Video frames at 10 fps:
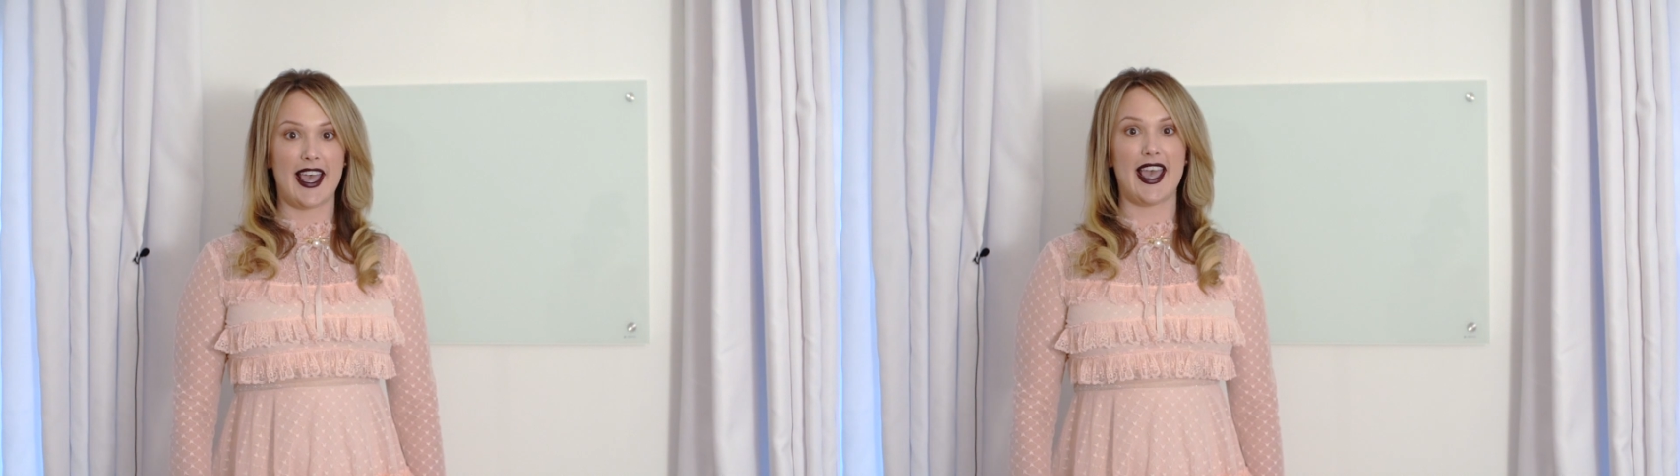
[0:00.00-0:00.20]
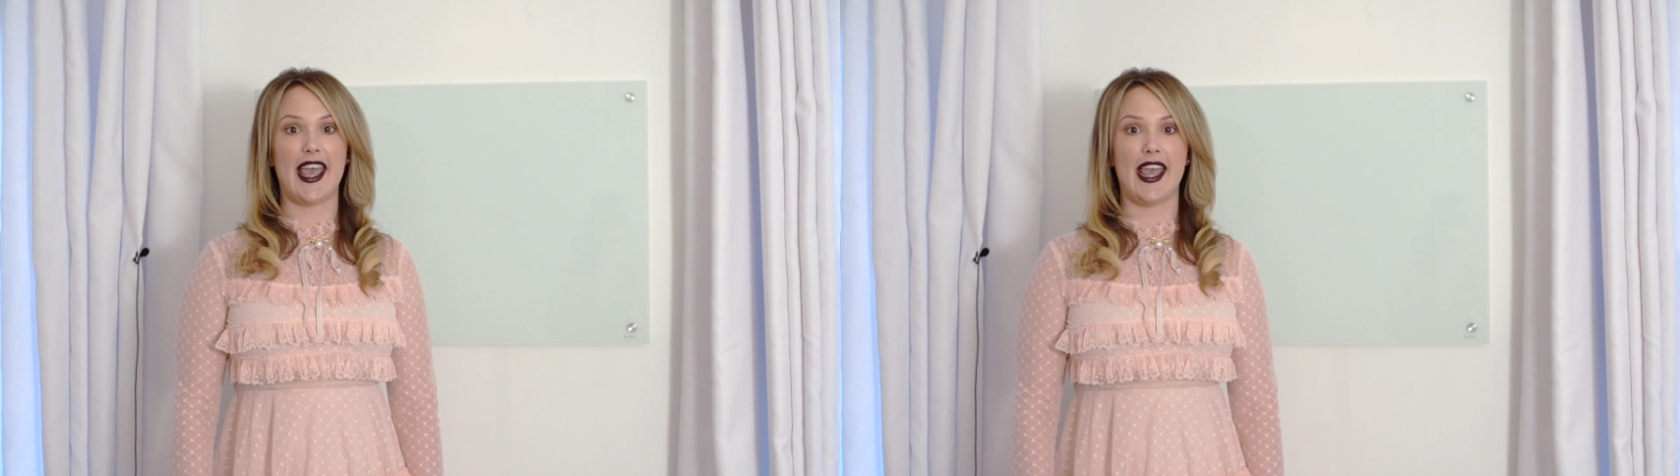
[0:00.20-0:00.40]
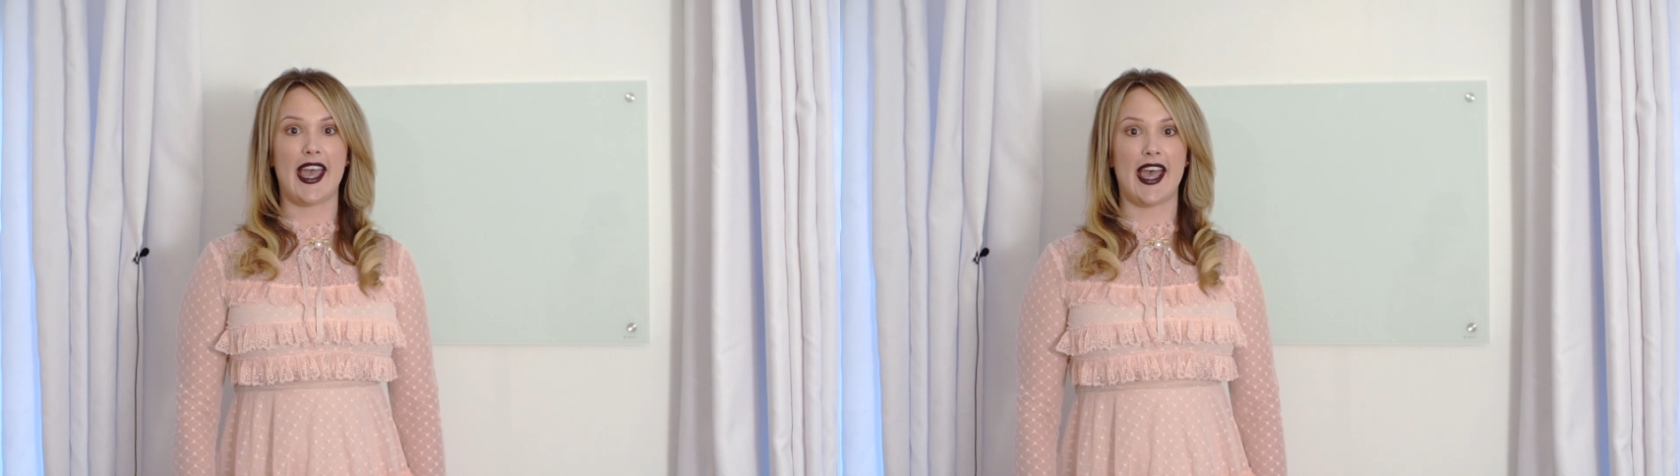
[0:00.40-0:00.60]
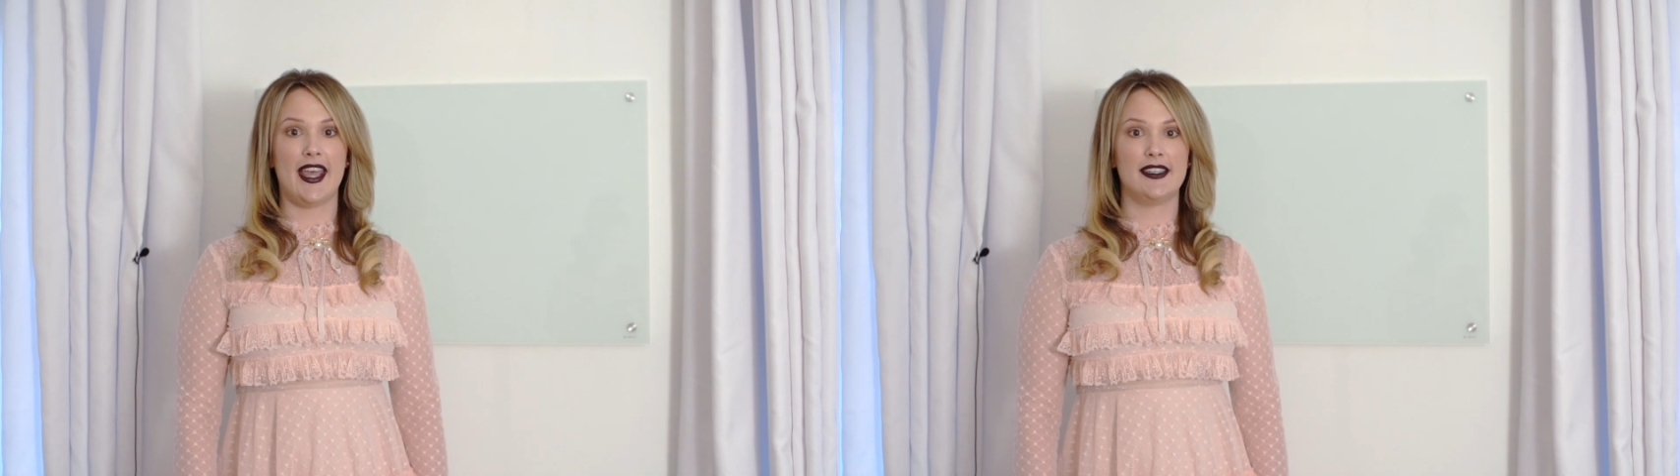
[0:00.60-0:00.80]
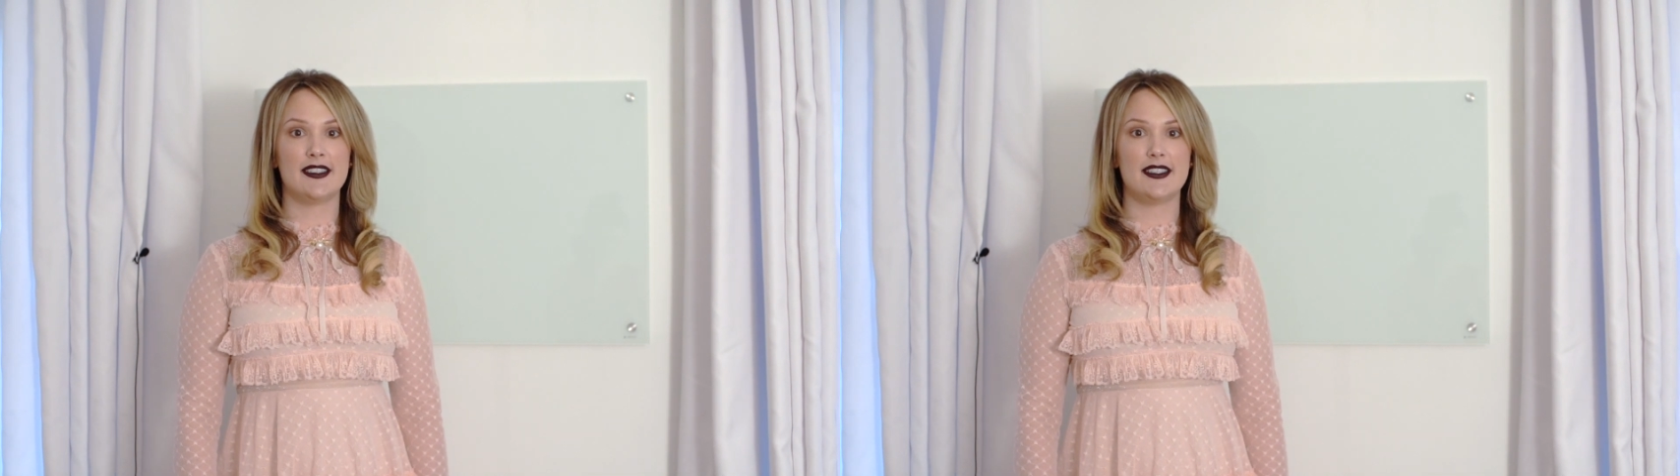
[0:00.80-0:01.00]

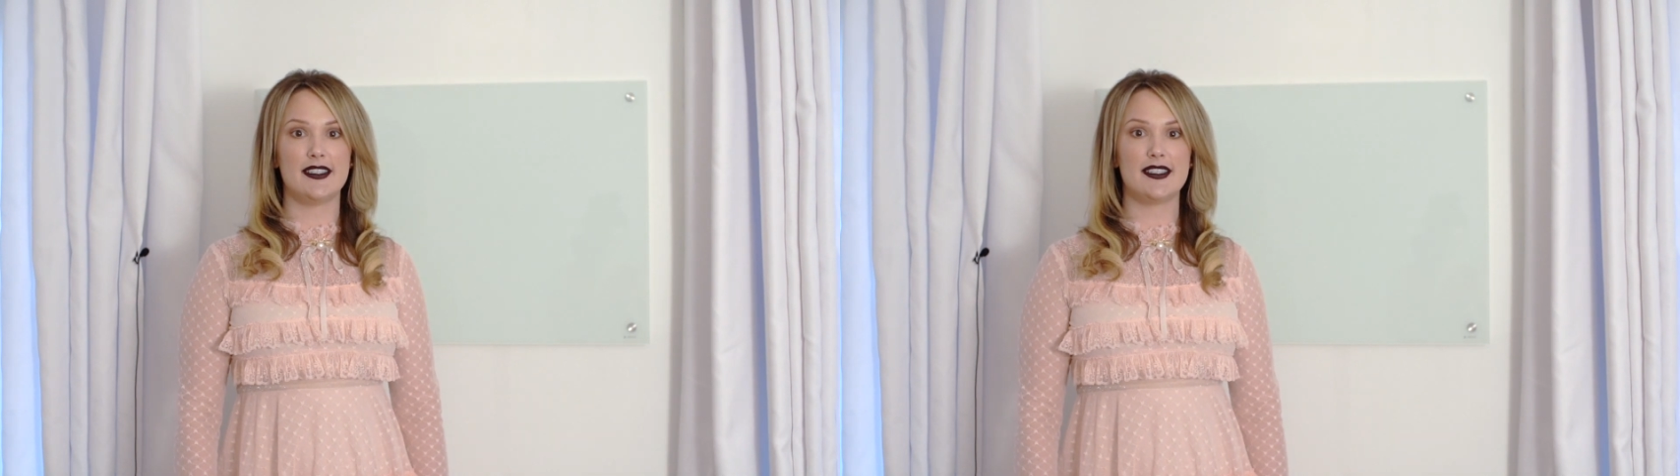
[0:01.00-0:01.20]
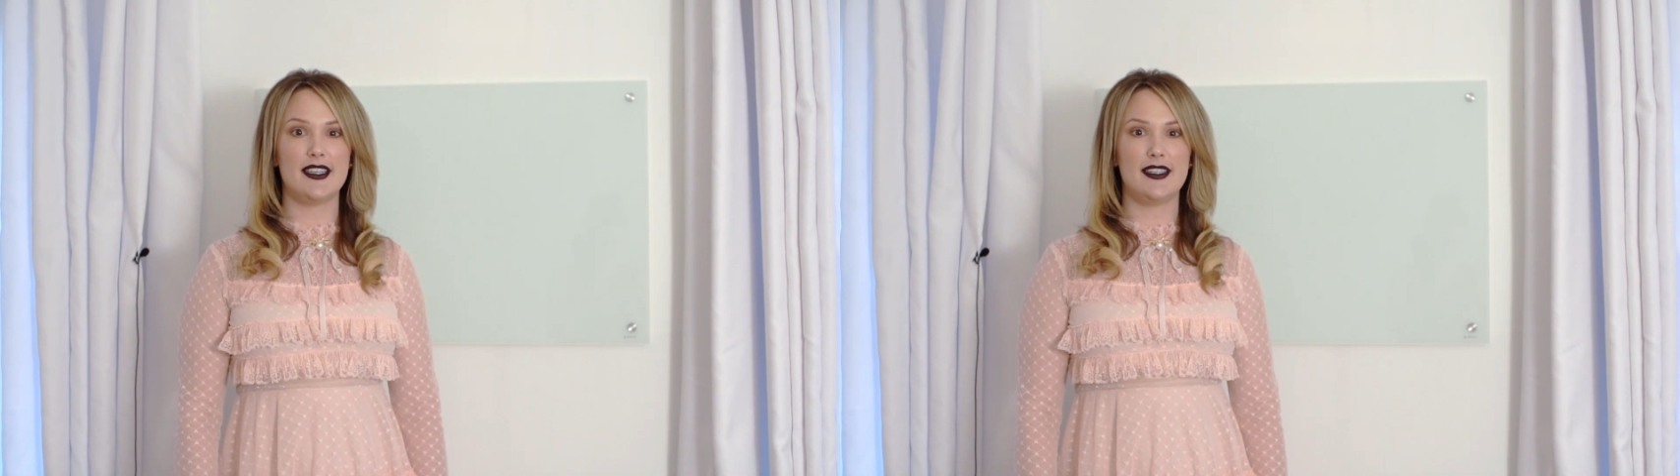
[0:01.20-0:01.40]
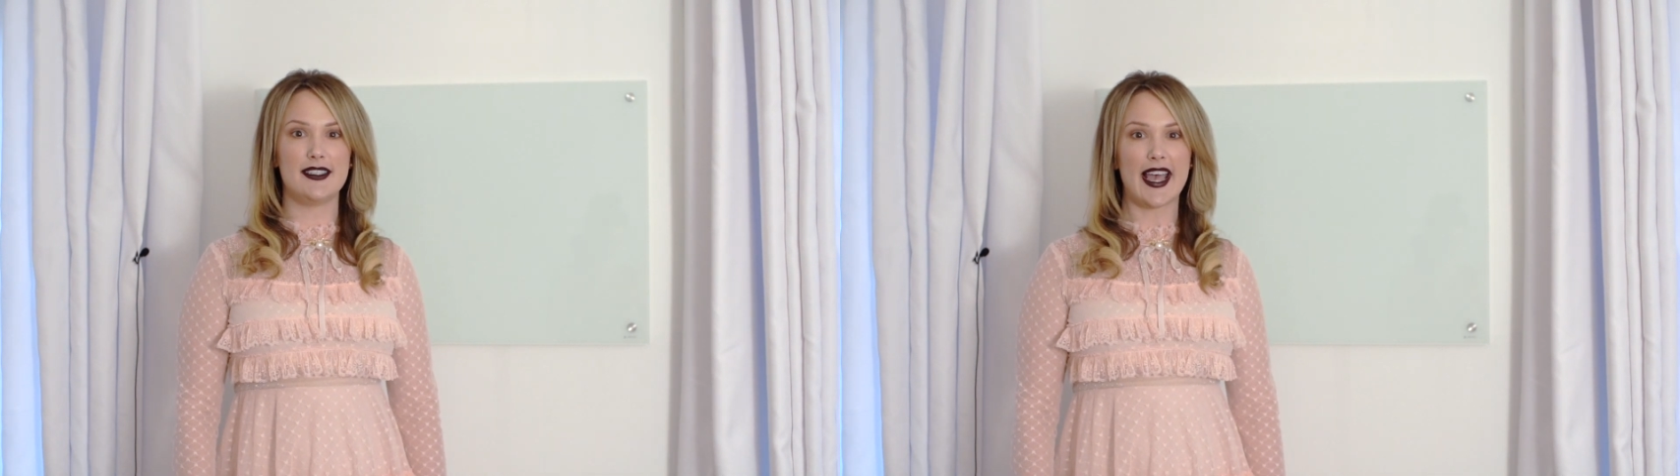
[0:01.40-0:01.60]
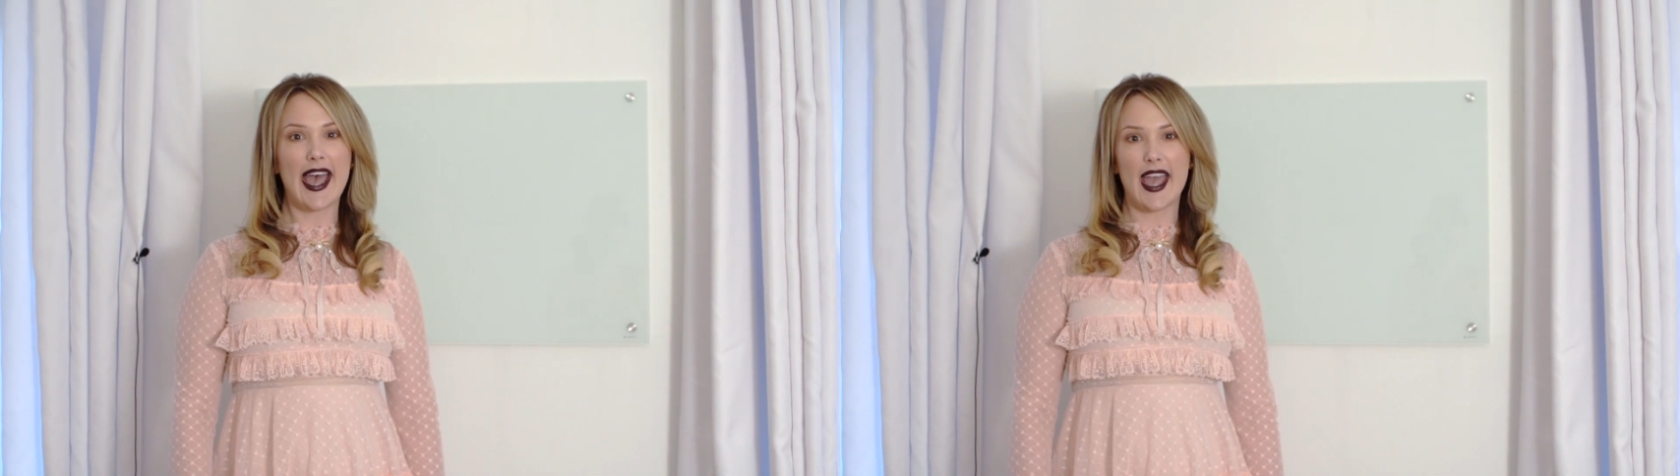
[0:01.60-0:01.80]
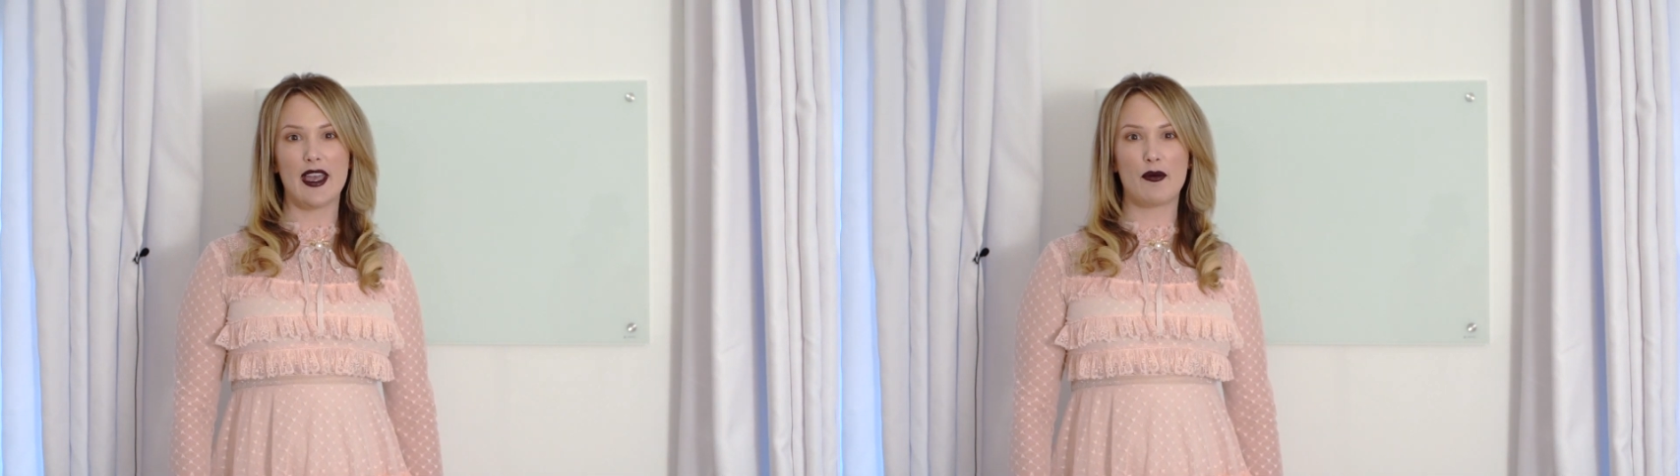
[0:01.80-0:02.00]
And today,